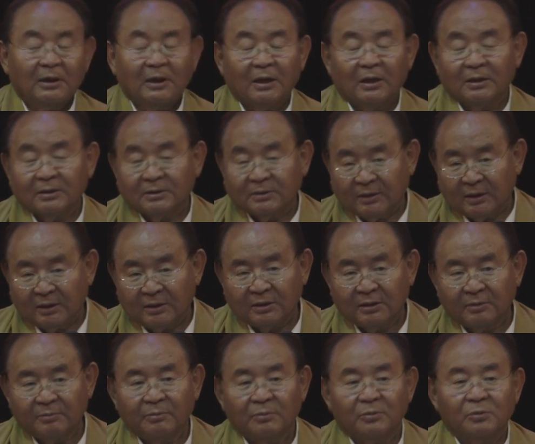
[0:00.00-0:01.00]
I tell
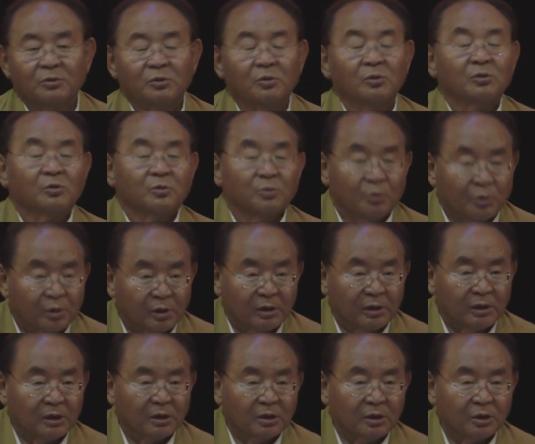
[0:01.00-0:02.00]
them, don't
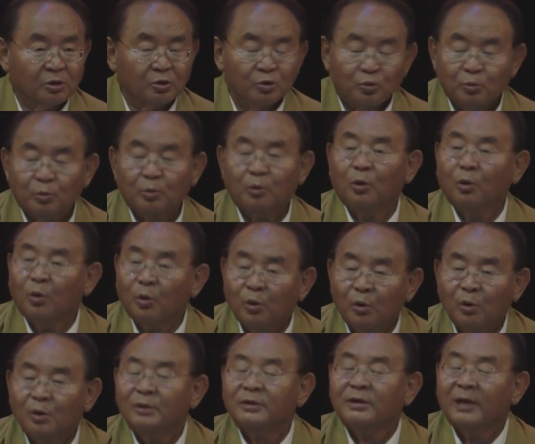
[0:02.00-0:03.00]
worry, you will
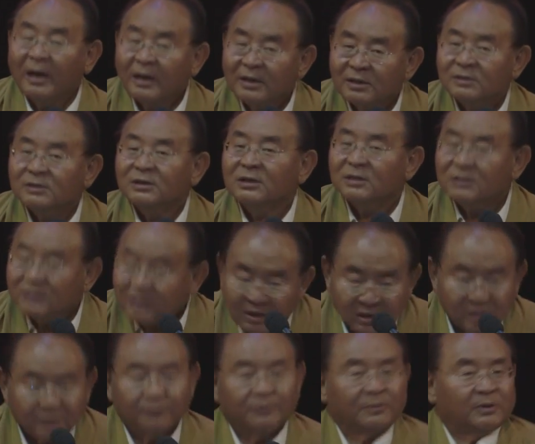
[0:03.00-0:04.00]
all die
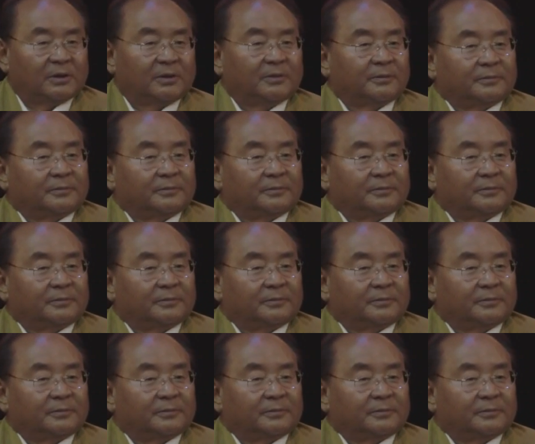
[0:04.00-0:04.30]
successfully.